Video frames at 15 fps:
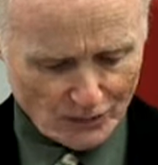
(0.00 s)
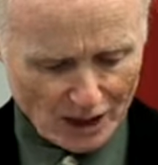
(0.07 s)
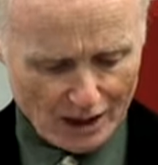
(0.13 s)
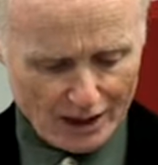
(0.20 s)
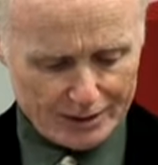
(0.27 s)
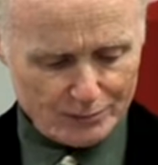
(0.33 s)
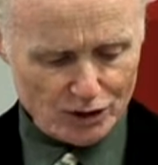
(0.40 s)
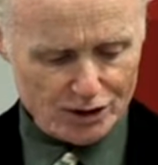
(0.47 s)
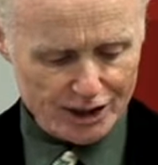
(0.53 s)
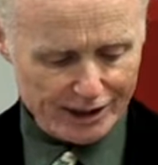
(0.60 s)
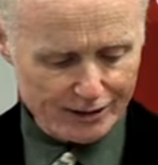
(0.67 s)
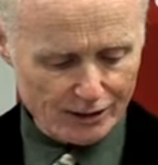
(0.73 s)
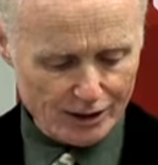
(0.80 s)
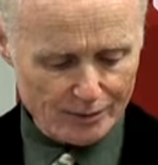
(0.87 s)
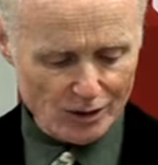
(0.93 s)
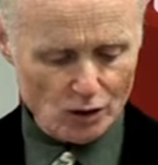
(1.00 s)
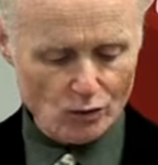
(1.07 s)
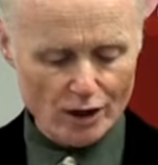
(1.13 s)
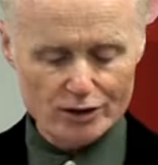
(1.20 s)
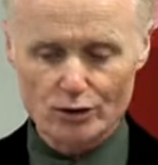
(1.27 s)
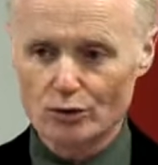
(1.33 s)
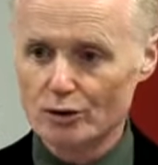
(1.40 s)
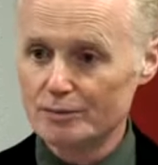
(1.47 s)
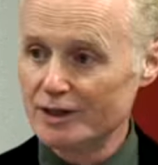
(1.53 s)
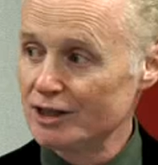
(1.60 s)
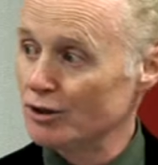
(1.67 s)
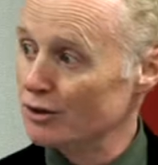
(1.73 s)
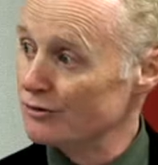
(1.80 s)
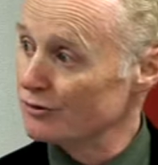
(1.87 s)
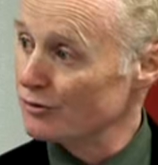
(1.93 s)
and particularly about whether it would be
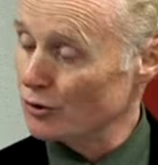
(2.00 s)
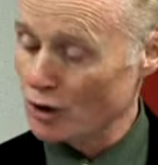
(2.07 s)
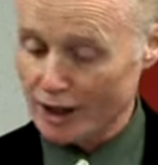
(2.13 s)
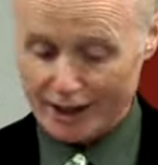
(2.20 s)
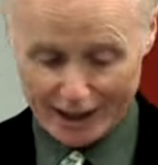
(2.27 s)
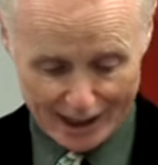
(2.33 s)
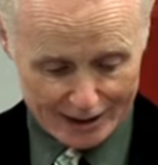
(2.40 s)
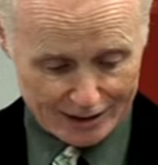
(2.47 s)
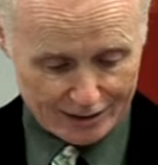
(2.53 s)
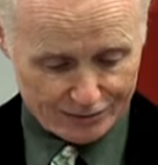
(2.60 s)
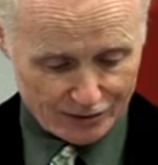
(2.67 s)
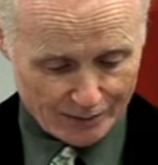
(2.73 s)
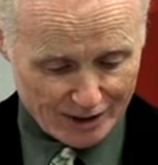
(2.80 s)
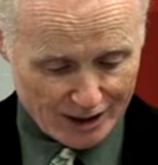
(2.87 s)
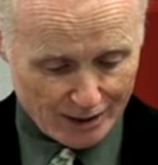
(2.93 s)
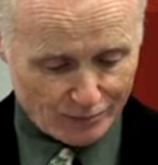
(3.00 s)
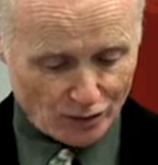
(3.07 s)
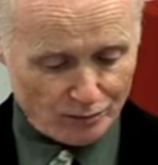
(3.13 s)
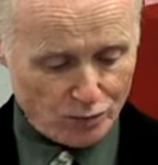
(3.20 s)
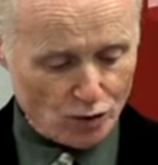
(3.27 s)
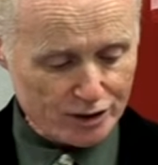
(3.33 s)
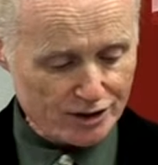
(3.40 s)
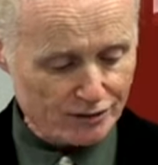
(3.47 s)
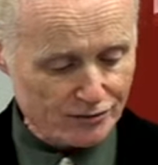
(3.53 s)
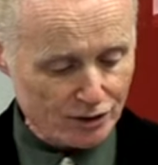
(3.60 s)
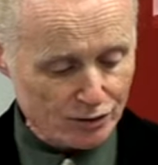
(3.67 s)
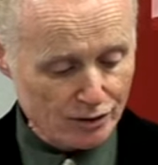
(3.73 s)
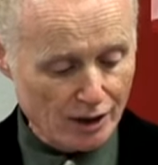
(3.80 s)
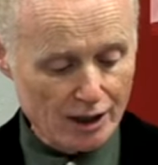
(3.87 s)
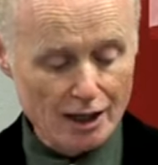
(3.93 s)
good for Canada from a number of points of
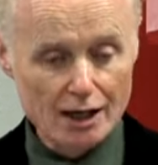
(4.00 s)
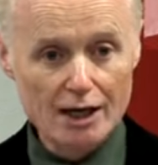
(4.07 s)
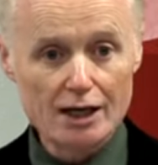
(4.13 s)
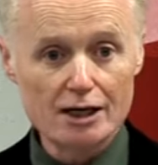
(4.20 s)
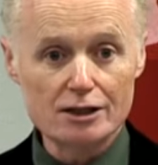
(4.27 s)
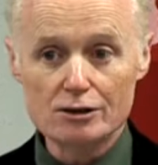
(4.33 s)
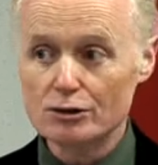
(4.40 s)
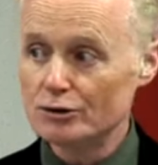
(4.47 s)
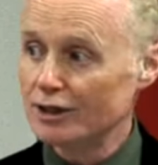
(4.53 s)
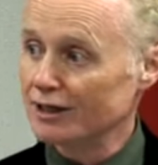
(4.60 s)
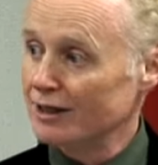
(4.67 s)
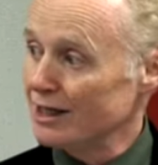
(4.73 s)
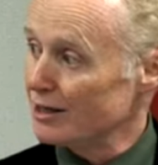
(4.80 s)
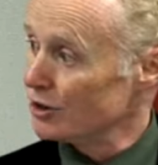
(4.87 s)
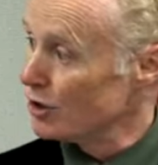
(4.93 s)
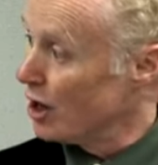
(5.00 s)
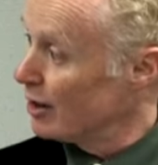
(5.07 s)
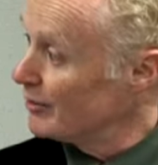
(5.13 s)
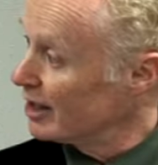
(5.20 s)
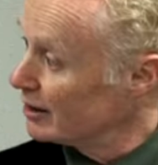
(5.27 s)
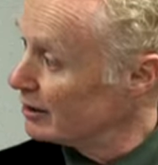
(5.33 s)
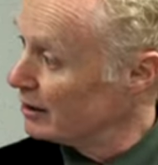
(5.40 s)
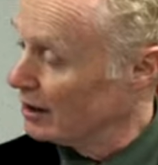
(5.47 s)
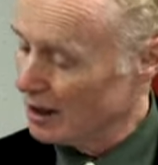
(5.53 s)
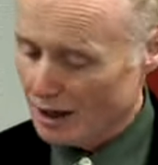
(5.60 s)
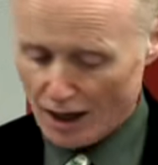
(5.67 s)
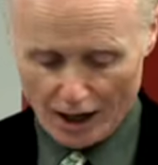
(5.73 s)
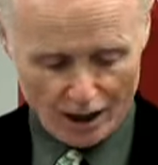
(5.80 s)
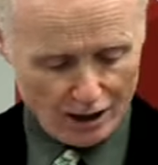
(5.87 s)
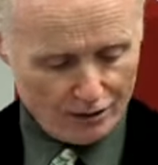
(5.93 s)
view, including economic,
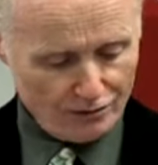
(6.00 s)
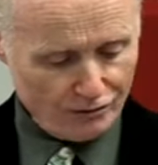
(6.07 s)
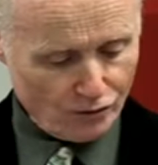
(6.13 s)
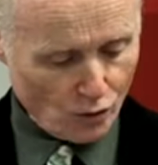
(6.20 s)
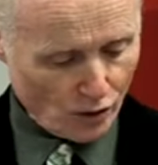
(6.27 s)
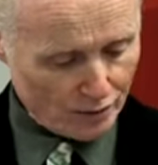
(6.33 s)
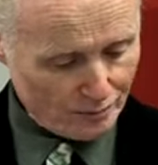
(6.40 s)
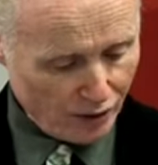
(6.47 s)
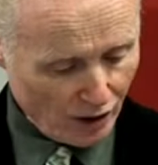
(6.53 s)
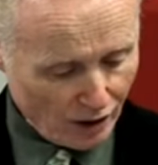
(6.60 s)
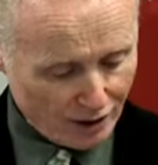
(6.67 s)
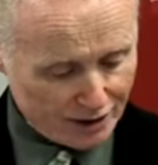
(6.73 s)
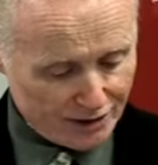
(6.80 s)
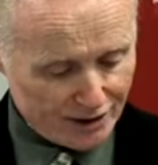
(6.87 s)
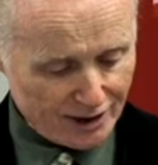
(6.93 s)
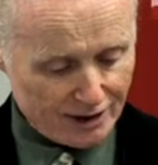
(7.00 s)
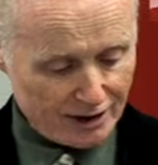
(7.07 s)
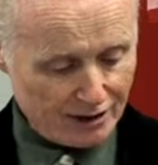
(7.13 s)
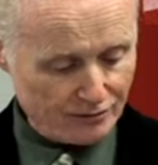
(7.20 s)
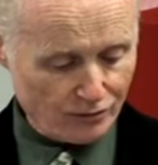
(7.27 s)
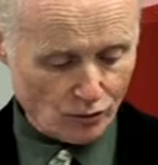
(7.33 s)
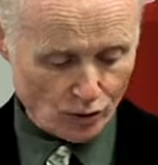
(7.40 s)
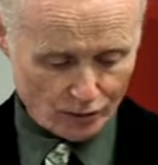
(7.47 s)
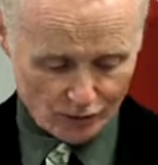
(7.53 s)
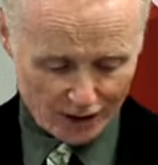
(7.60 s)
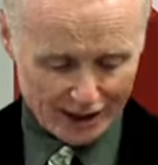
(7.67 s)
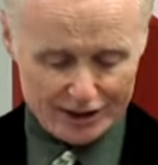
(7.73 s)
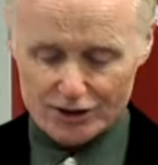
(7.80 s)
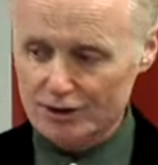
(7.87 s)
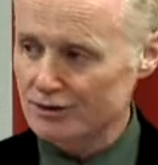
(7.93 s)
foreign policy, foreign
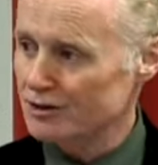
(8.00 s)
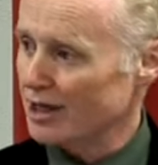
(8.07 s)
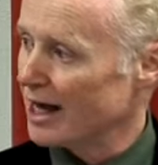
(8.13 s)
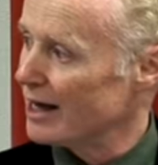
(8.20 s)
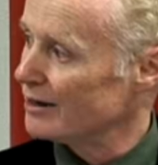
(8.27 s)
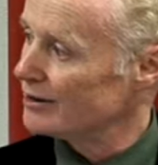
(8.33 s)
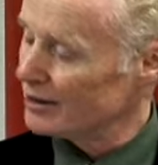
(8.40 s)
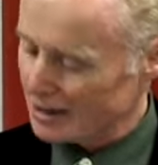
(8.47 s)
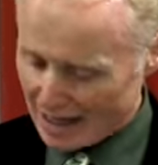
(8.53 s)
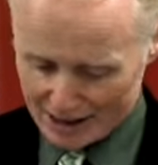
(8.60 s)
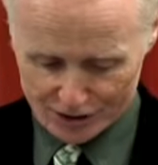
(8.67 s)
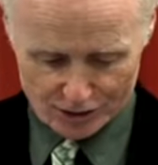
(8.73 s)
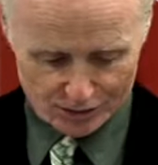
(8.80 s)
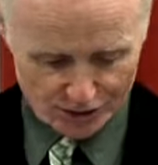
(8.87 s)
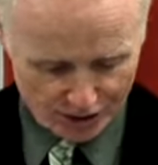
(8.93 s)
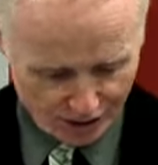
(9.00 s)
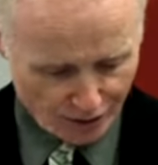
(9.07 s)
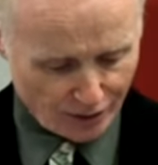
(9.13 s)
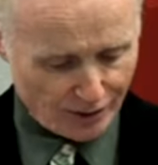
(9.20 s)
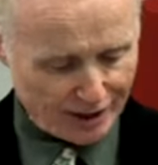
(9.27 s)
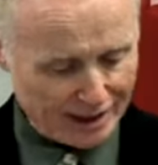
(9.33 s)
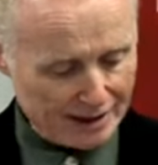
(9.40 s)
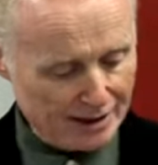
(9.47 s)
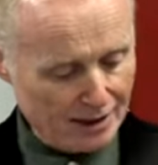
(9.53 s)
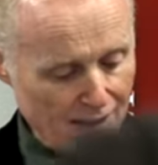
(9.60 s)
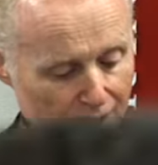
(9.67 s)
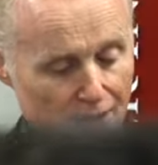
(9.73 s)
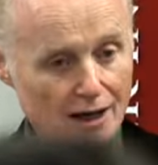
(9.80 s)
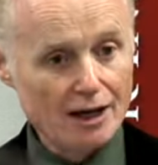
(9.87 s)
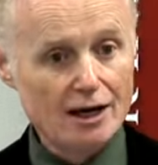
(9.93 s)
relations, and national security.
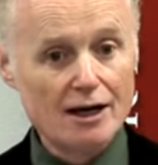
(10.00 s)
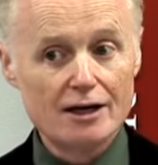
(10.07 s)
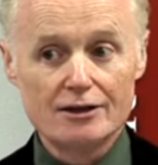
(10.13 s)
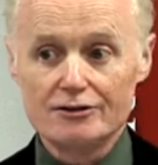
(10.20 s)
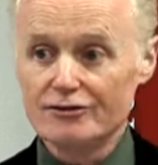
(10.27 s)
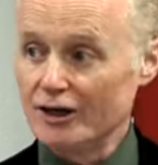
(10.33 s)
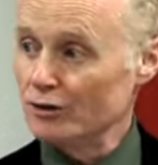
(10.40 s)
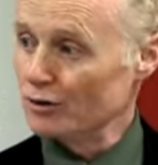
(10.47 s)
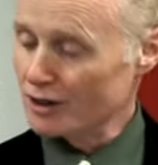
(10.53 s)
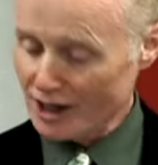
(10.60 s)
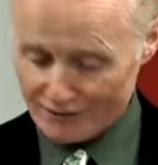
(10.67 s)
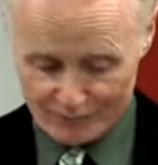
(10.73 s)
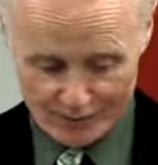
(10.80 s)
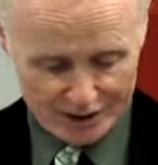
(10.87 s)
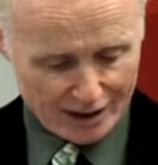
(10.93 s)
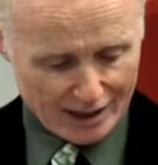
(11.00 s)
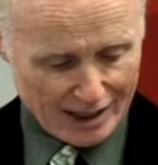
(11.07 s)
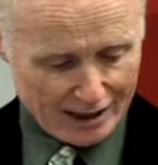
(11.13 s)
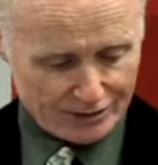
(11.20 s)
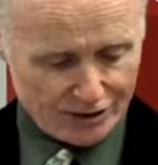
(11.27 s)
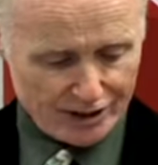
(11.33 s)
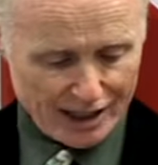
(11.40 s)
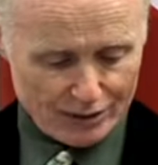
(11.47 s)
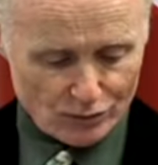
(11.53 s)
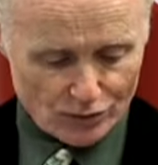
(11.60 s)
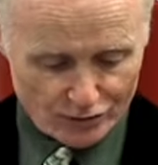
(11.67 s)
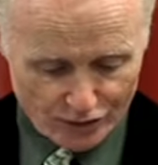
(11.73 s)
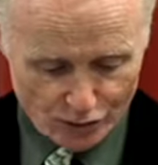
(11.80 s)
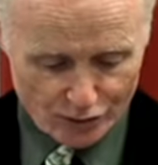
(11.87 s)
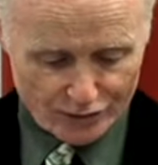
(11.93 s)
The federal government announced a
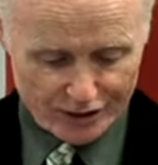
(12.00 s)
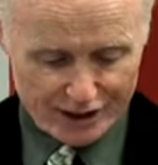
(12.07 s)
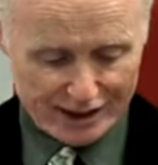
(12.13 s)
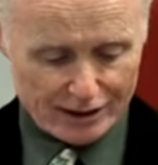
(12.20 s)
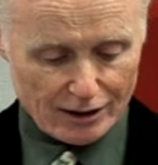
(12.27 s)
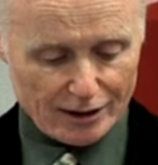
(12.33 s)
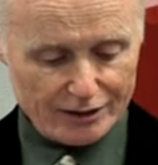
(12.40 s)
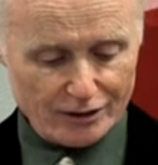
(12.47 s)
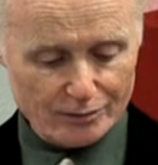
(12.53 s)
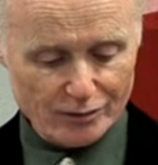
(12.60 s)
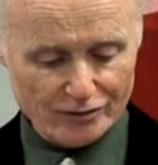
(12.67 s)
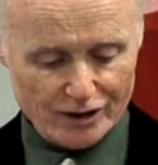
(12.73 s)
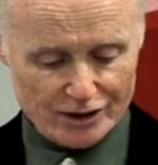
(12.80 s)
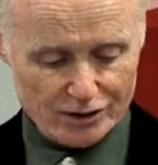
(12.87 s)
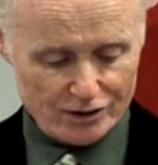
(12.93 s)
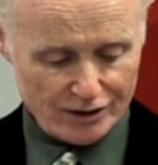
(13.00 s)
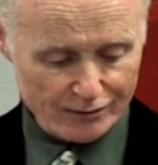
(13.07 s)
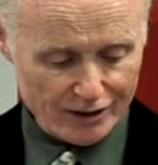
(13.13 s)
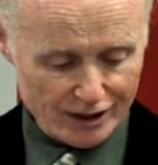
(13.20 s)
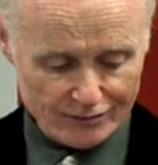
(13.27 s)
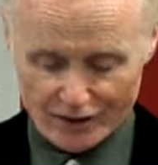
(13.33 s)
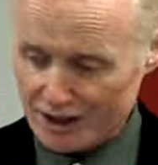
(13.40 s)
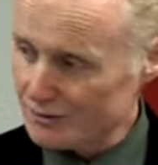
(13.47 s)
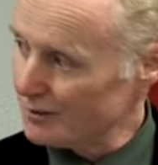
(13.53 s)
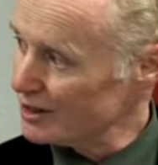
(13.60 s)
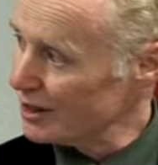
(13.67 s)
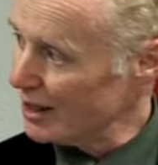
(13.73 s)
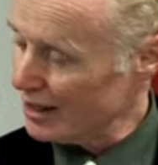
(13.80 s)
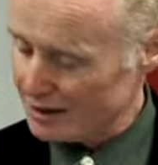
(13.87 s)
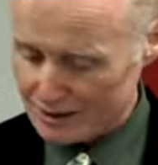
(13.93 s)
review of the deal under the provisions of the Investment
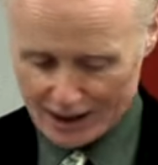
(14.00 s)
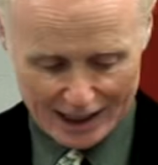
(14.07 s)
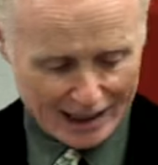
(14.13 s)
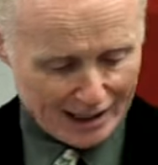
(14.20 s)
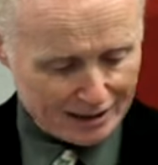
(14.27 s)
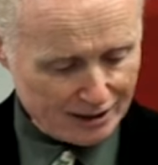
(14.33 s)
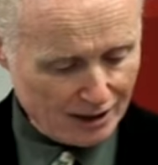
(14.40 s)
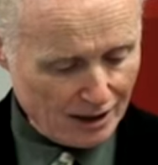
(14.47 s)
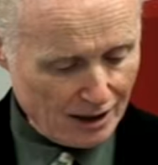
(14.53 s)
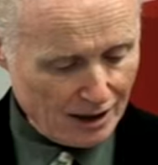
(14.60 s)
Canada Act,